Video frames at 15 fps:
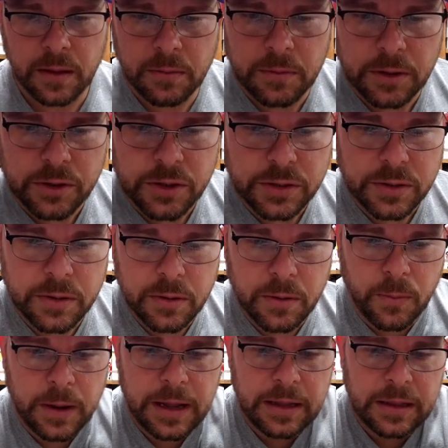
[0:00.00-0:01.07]
I'm going to just,
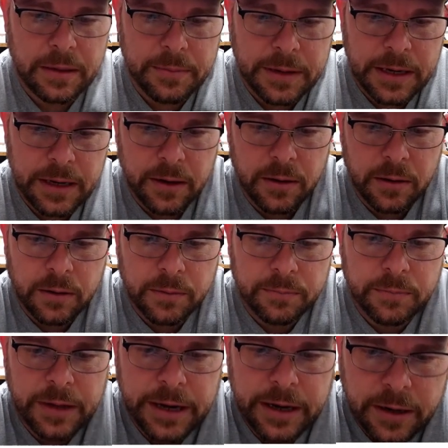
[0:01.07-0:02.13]
while I'm here,
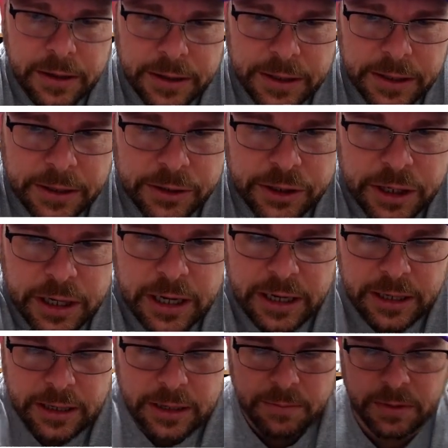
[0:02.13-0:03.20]
heritage
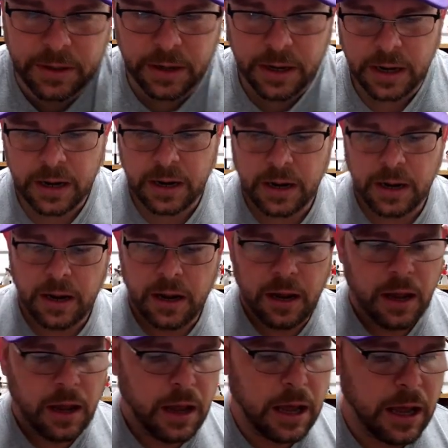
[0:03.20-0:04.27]
high number.
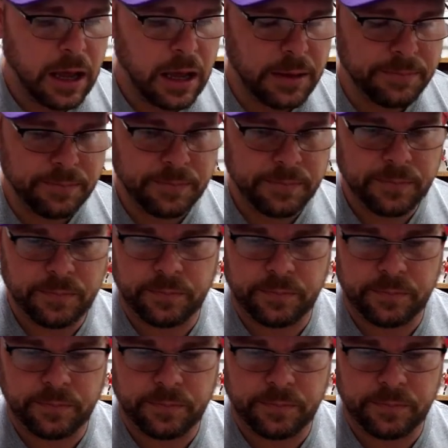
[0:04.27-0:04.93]
Um,